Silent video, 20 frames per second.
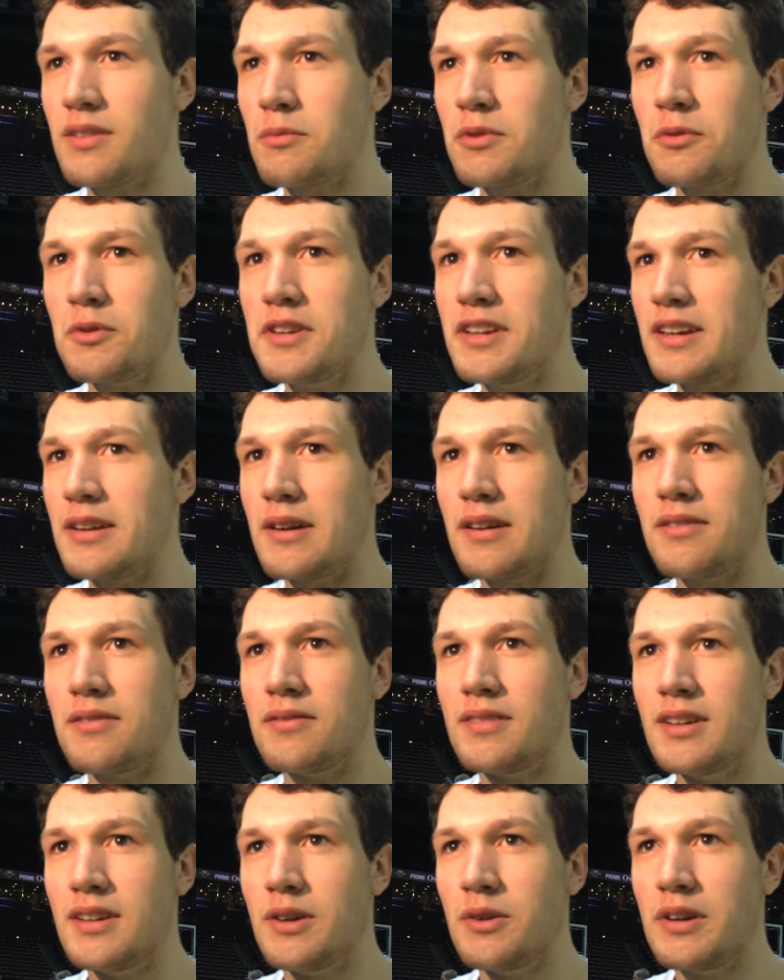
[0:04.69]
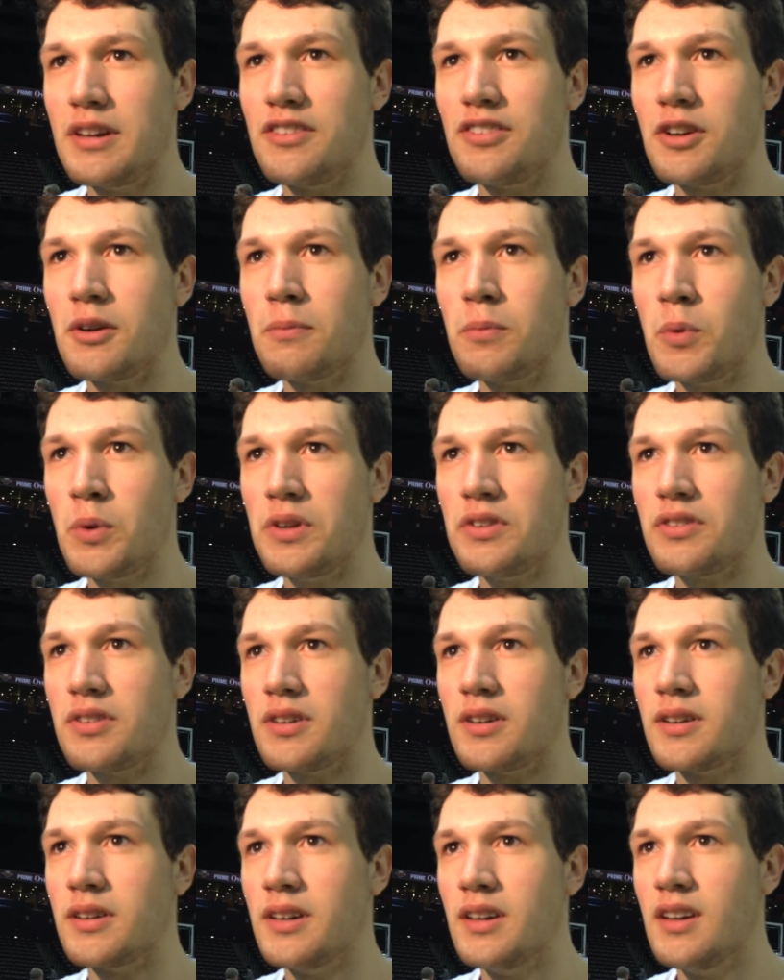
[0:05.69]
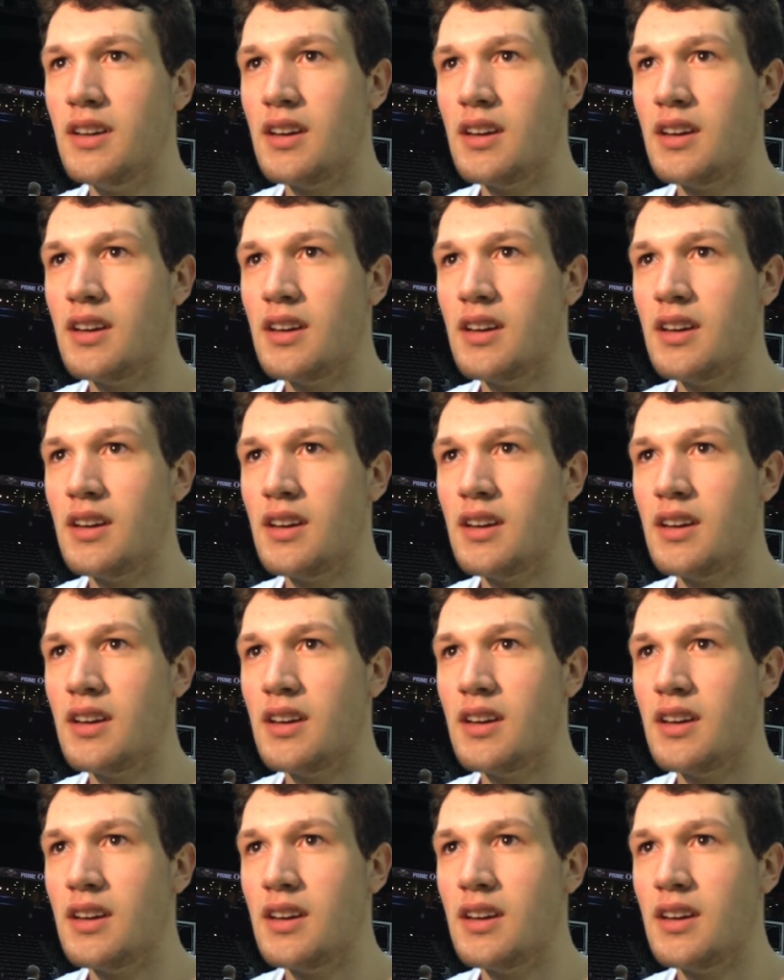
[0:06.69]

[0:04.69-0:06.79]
I mean, we didn't have 0 points, so